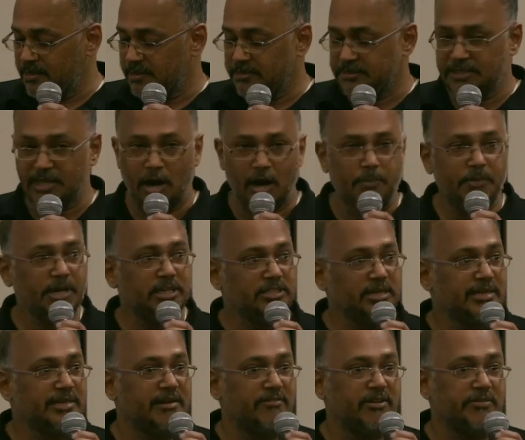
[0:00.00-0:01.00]
the
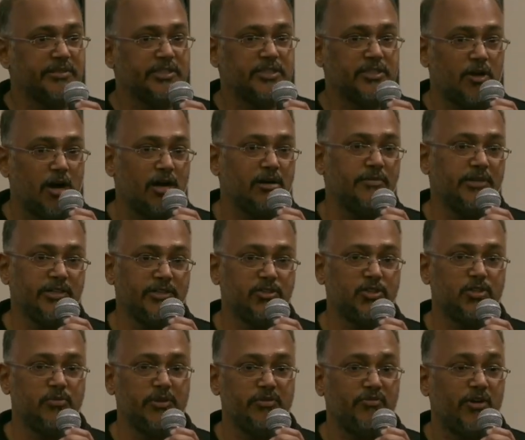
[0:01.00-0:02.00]
operational governance document
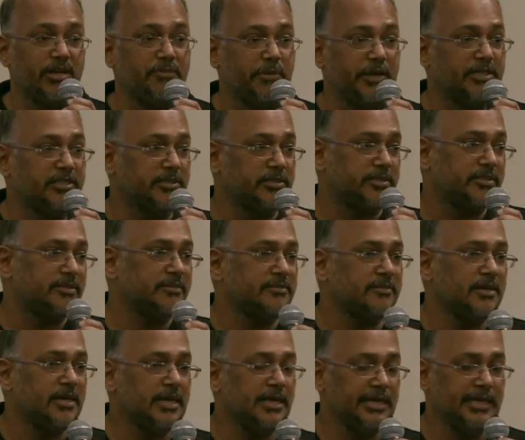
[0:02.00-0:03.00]
used to be 5 pages,
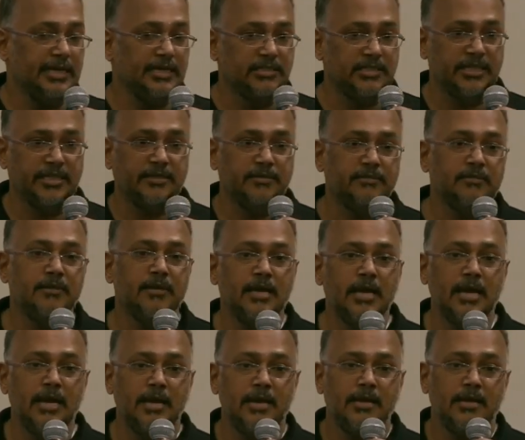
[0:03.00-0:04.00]
easy.
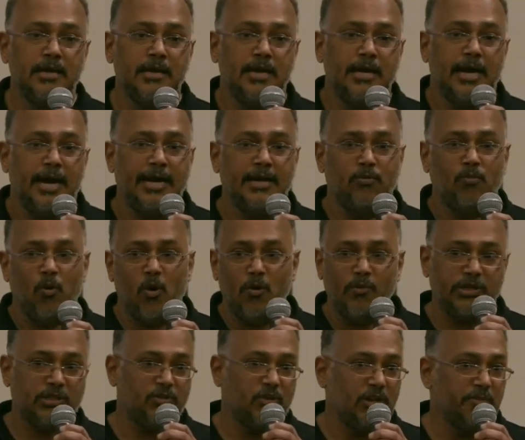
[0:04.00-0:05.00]
And
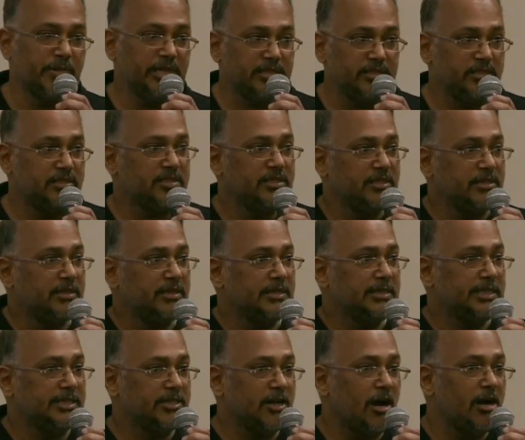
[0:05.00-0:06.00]
over 3 months,
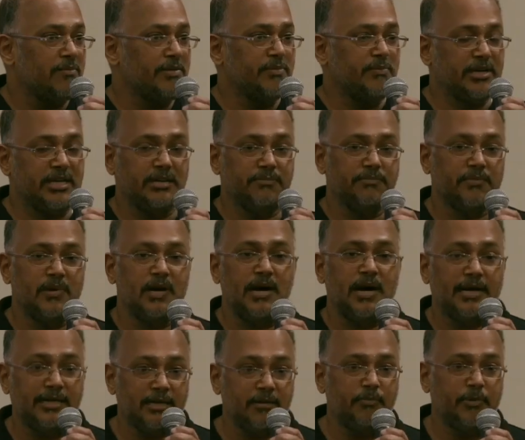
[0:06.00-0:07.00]
the document became
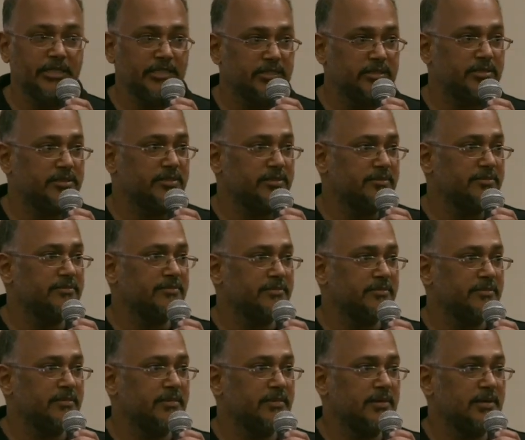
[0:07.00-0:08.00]
100 pages,
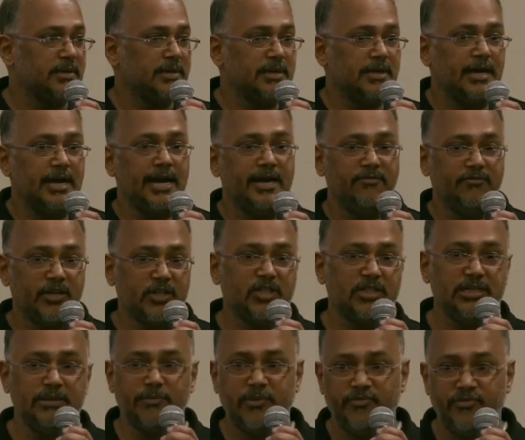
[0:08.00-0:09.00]
and
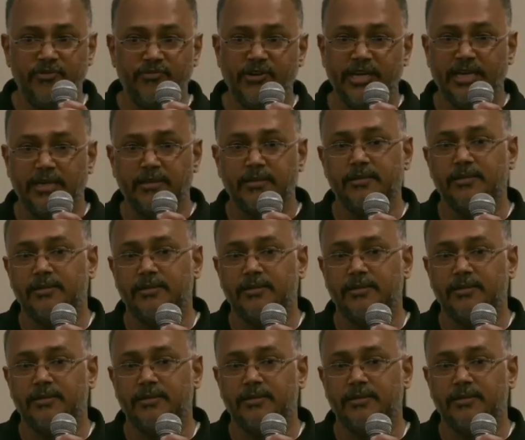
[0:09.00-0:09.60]
version number 15.